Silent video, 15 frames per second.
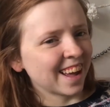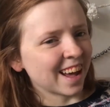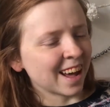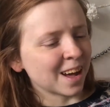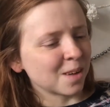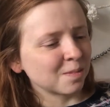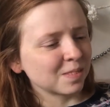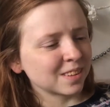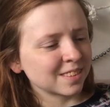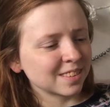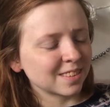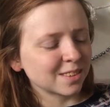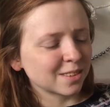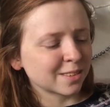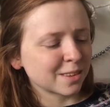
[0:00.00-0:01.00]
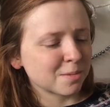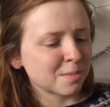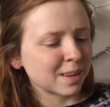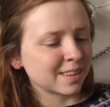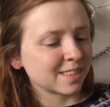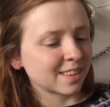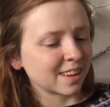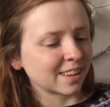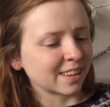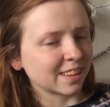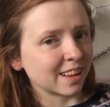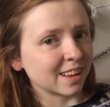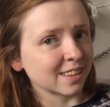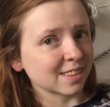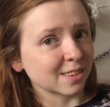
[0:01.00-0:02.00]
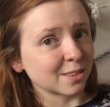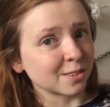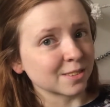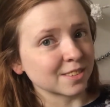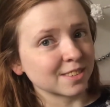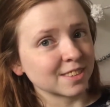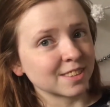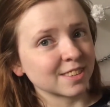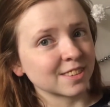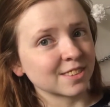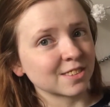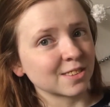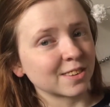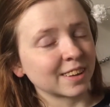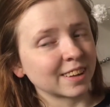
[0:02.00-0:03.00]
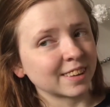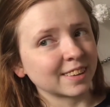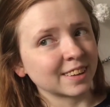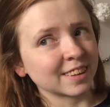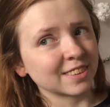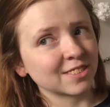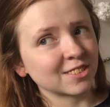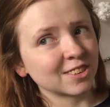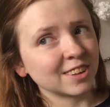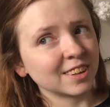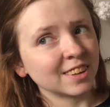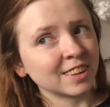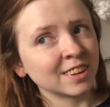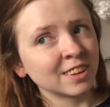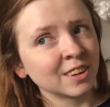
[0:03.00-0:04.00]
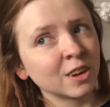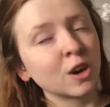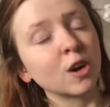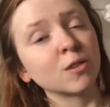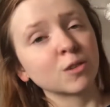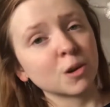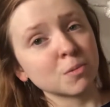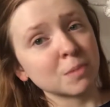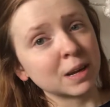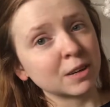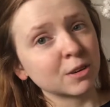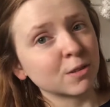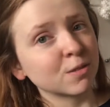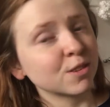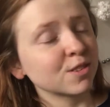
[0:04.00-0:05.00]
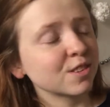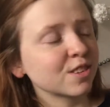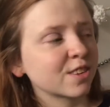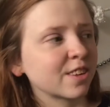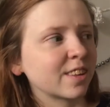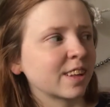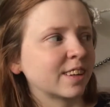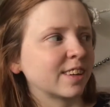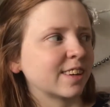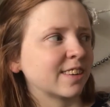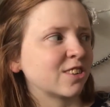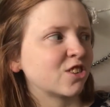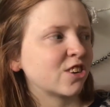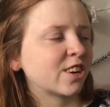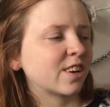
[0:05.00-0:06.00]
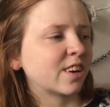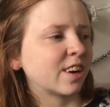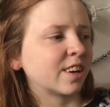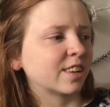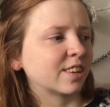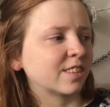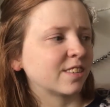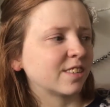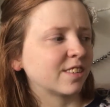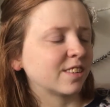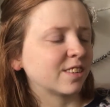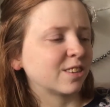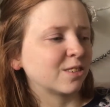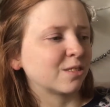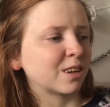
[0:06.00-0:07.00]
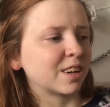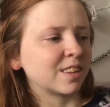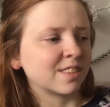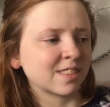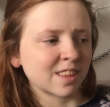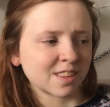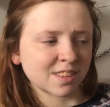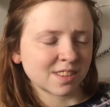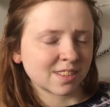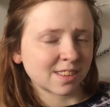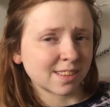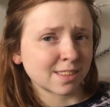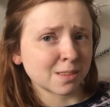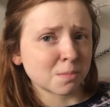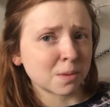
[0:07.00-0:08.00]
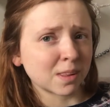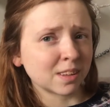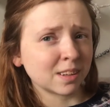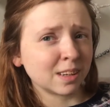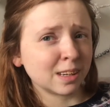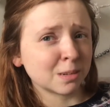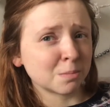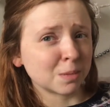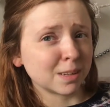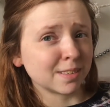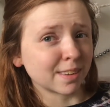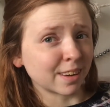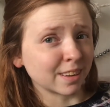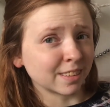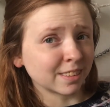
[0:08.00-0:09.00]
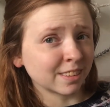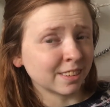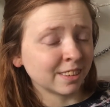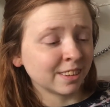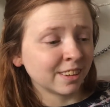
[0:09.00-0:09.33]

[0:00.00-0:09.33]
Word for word: Um, this is also my second last Austen, so like next year of her main novels, so like next year I could read Sense and Sensibility and be done.